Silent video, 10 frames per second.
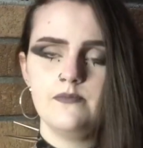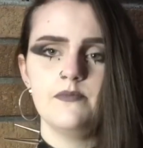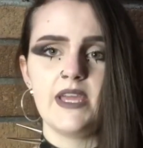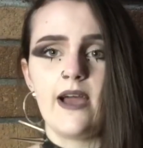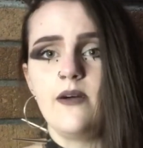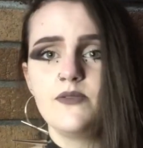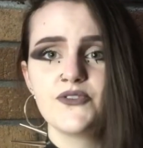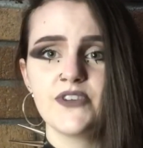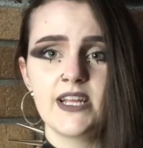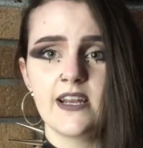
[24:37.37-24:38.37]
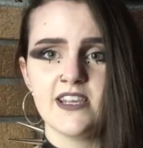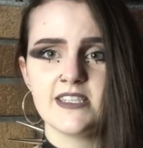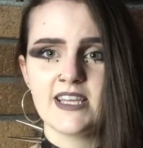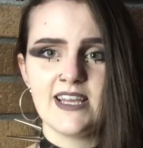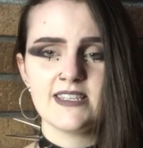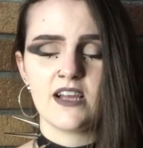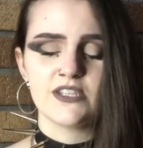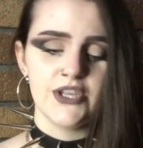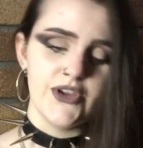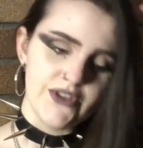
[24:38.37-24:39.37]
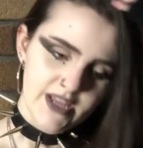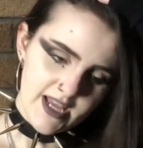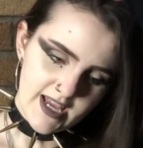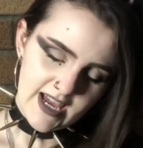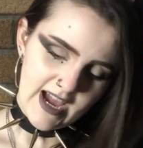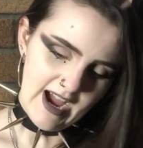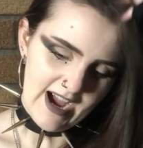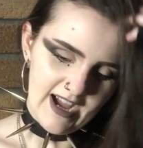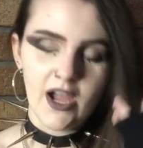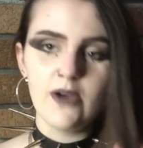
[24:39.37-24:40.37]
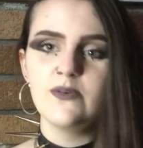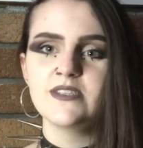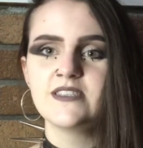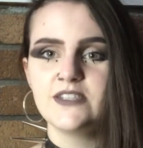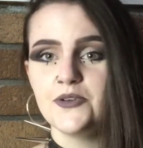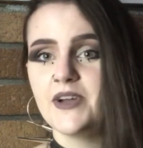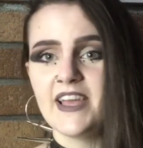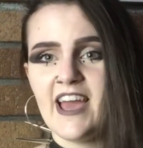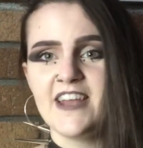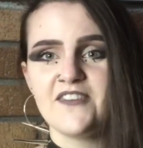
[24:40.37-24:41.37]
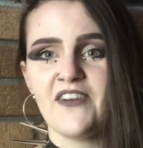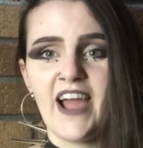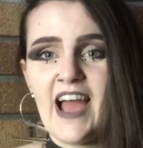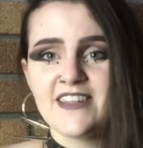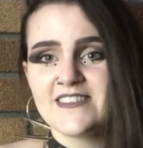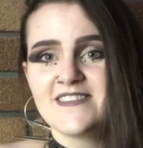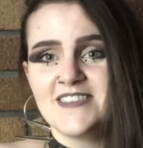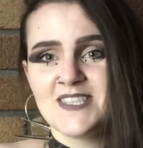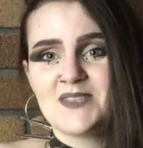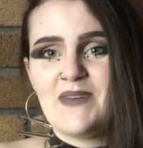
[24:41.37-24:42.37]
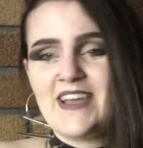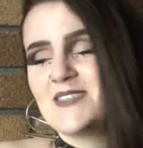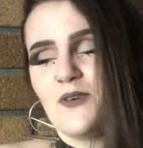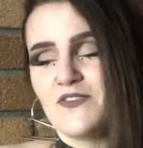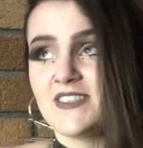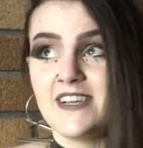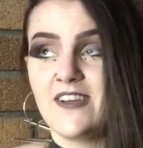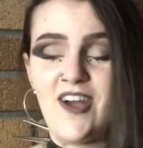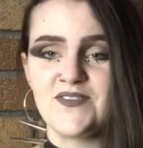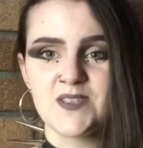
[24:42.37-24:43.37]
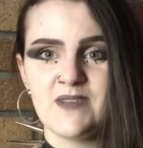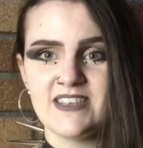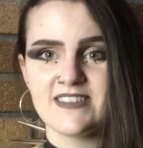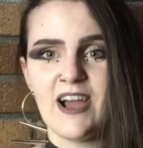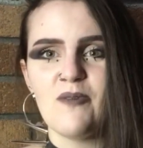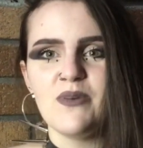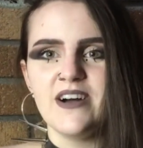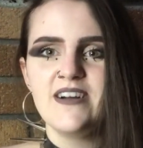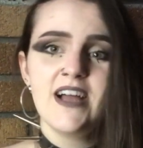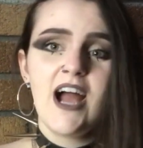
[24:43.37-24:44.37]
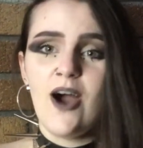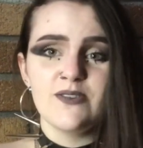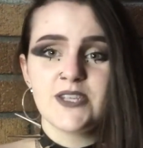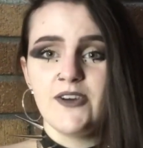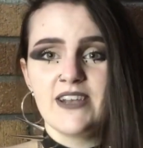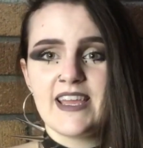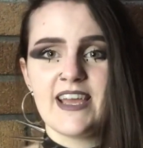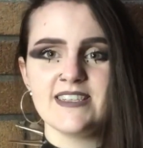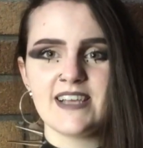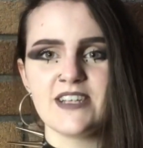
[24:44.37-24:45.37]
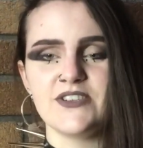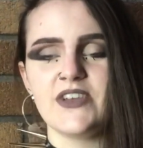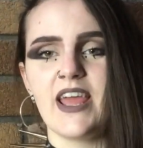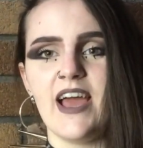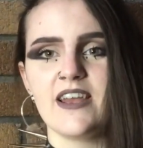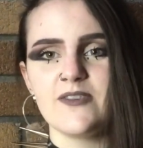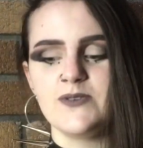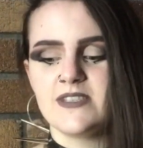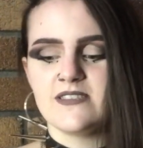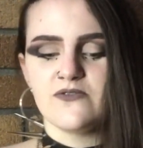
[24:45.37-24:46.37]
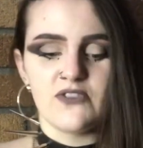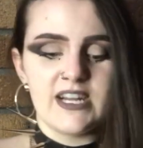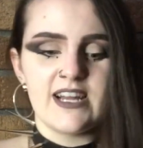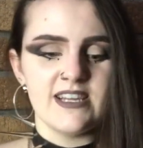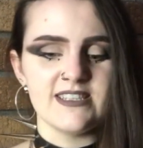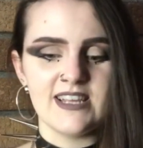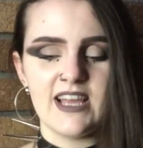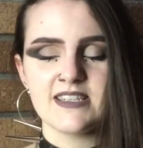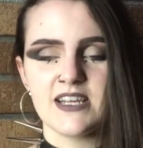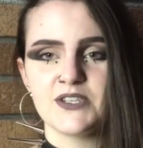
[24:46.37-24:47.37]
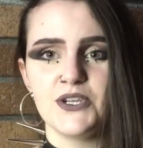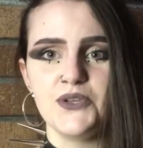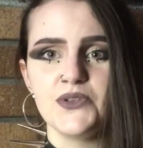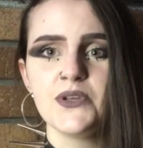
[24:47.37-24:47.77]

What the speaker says: it was really nice to get tattooed, and I would do it again if I had the space. Obviously I don't have the space now, but I would totally get it tattooed again. It was really nice to get tattooed.